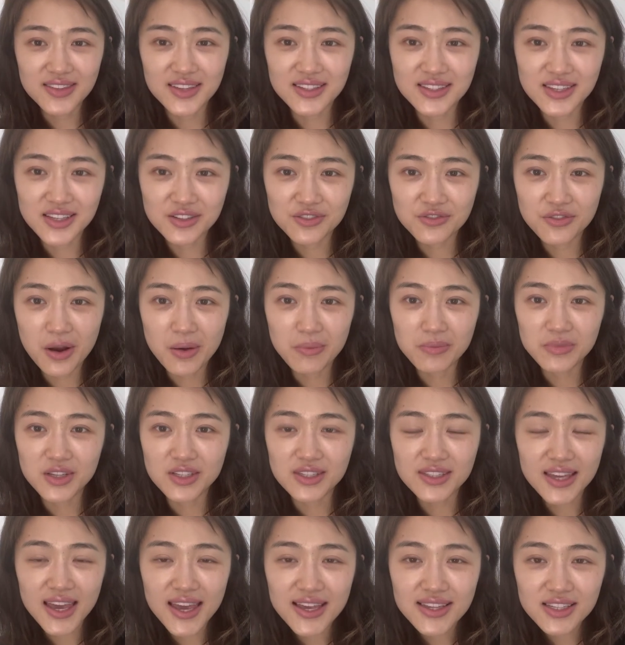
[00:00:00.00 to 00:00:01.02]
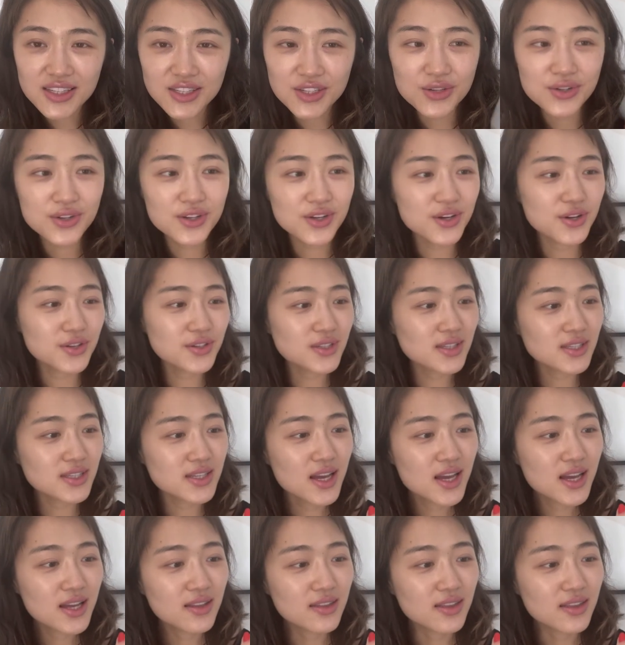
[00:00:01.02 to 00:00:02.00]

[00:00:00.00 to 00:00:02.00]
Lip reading: This is from the Skinceuticals,